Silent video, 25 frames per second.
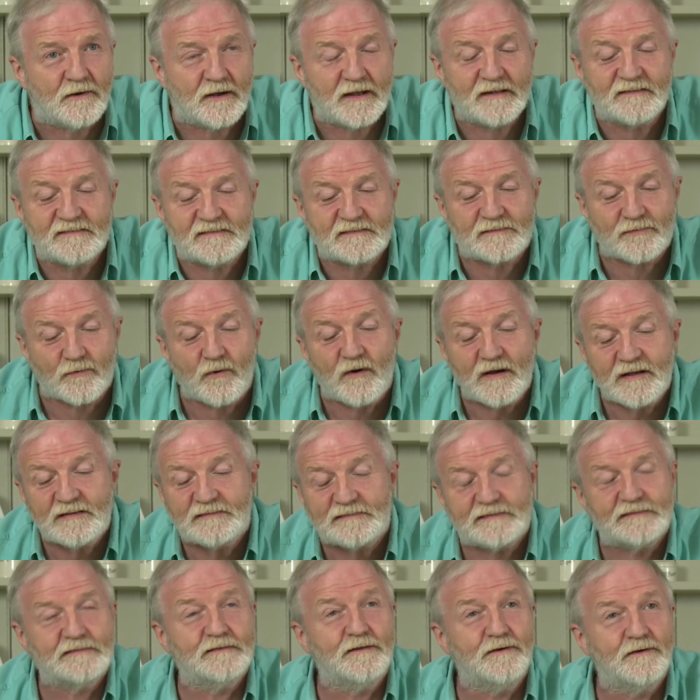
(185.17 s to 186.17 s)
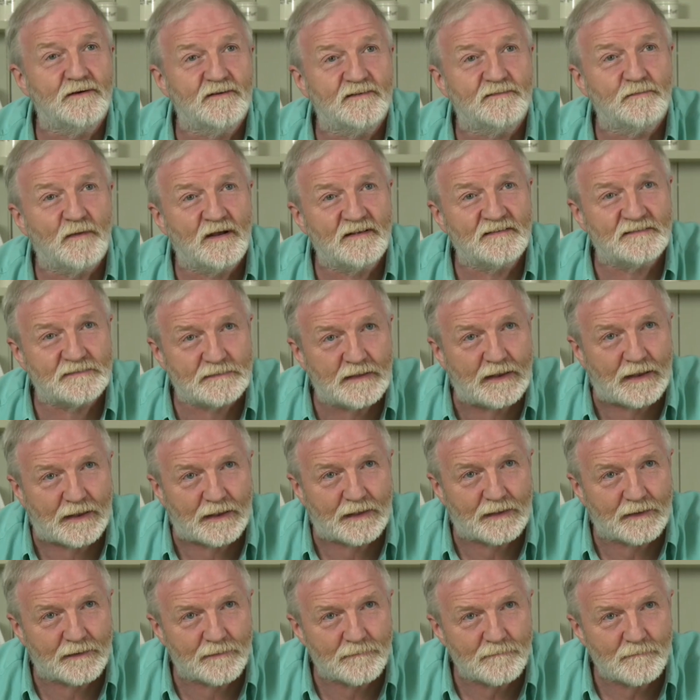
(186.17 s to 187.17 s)
It's twice as long as my
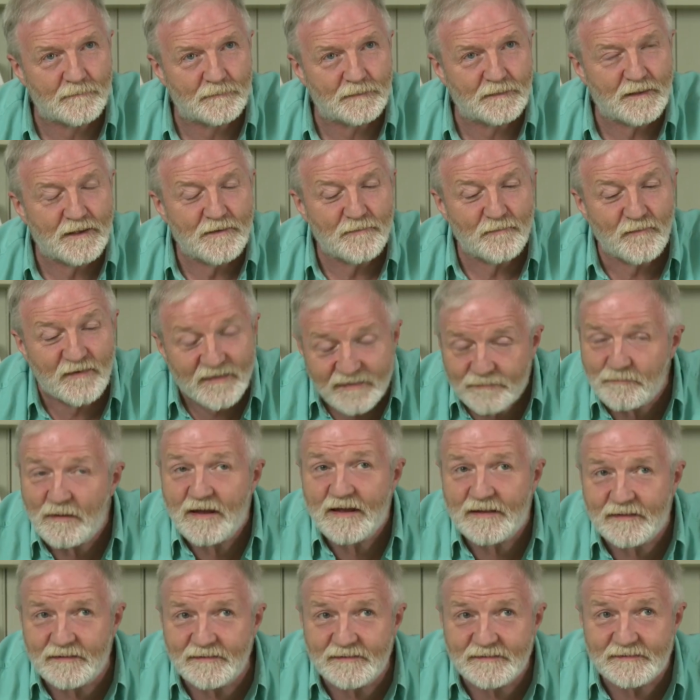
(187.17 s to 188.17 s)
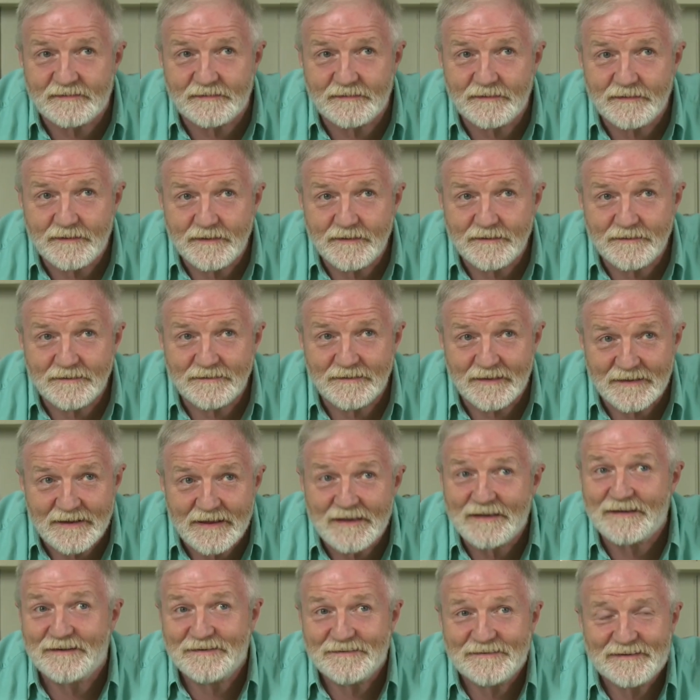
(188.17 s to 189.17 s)
stick, which means that
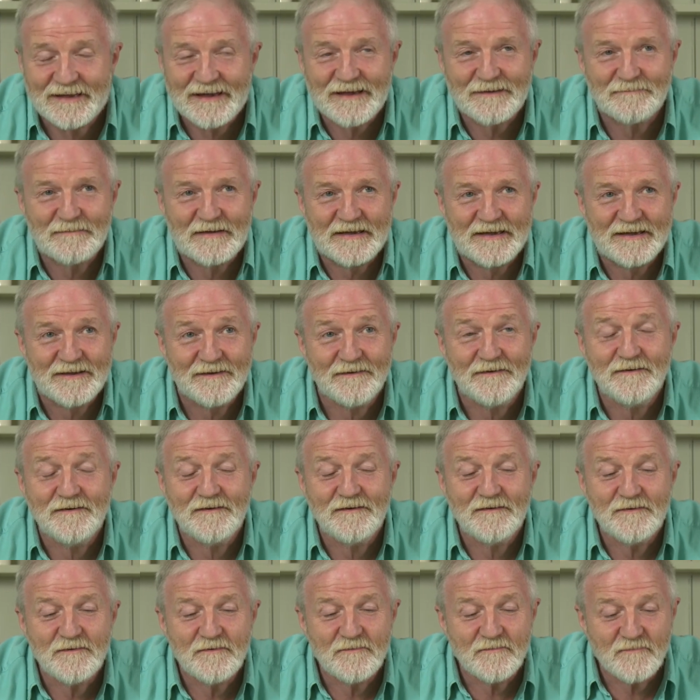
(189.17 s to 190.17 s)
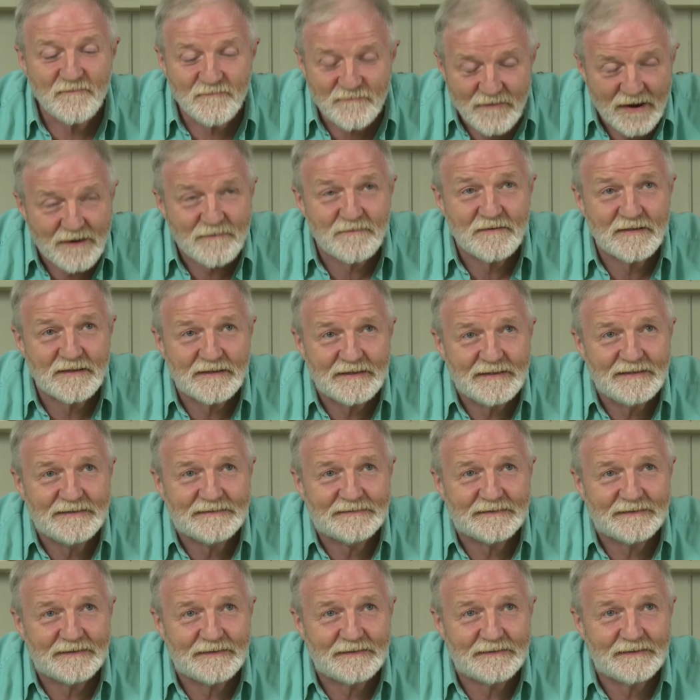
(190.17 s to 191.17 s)
it could get me very
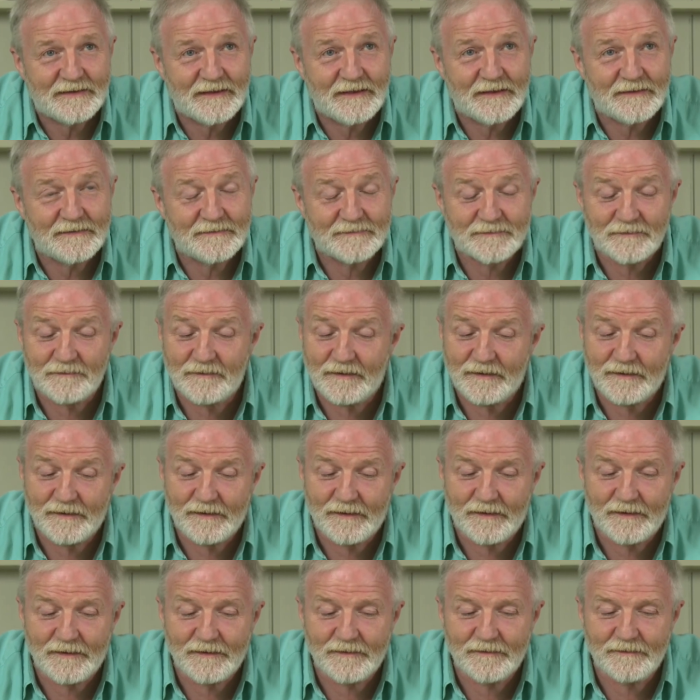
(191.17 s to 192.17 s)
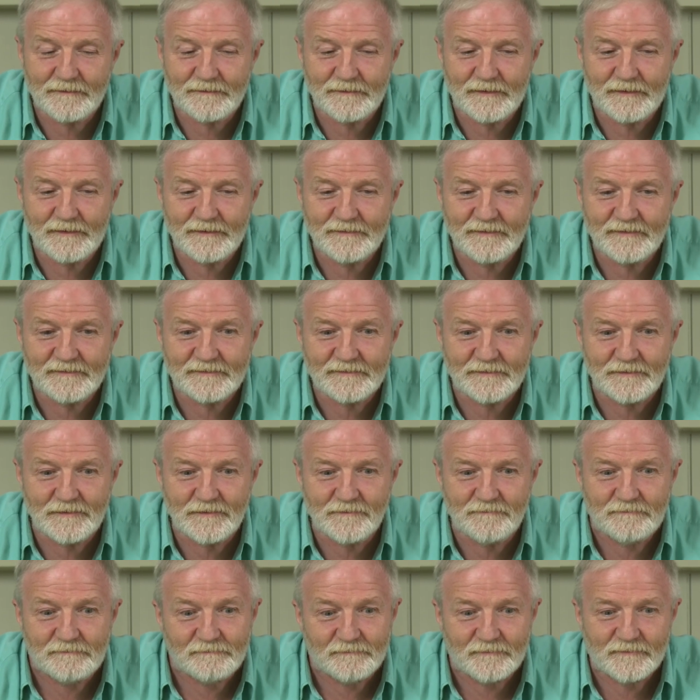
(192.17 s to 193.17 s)
easily indeed. So I just sort
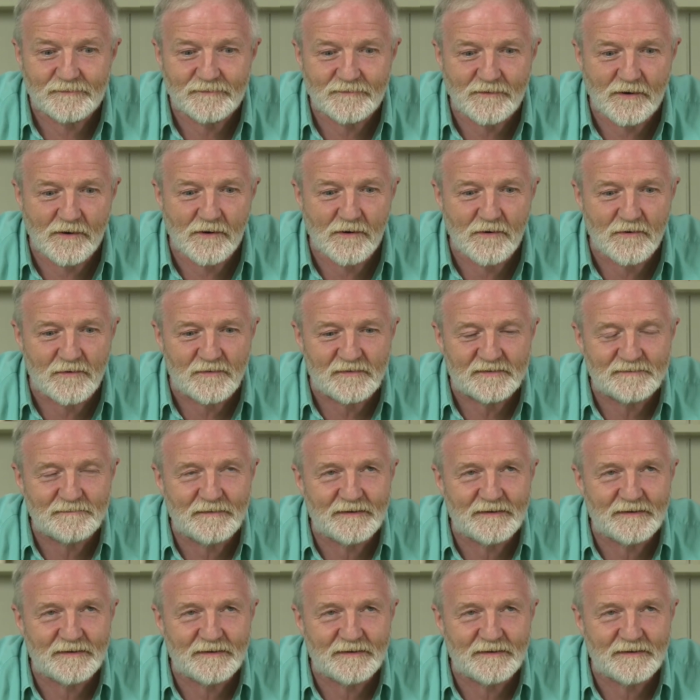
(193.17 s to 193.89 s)
of froze.